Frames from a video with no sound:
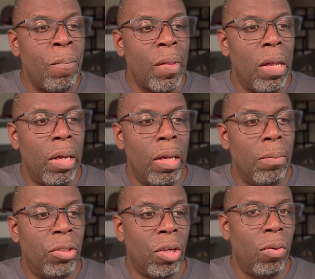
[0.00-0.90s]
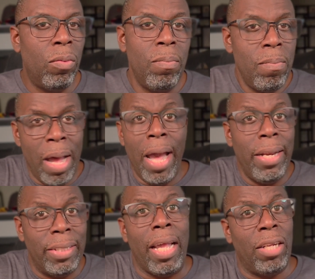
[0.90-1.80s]
So
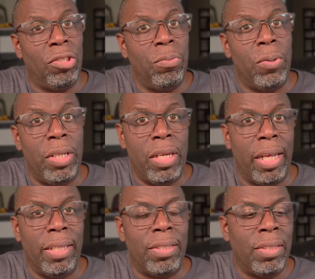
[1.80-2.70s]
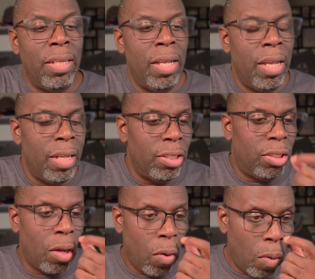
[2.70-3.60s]
mine is actually pretty nice.
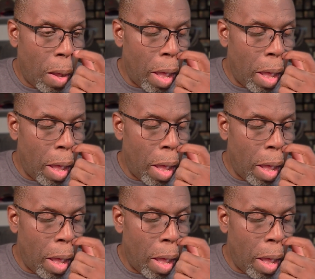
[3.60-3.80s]
So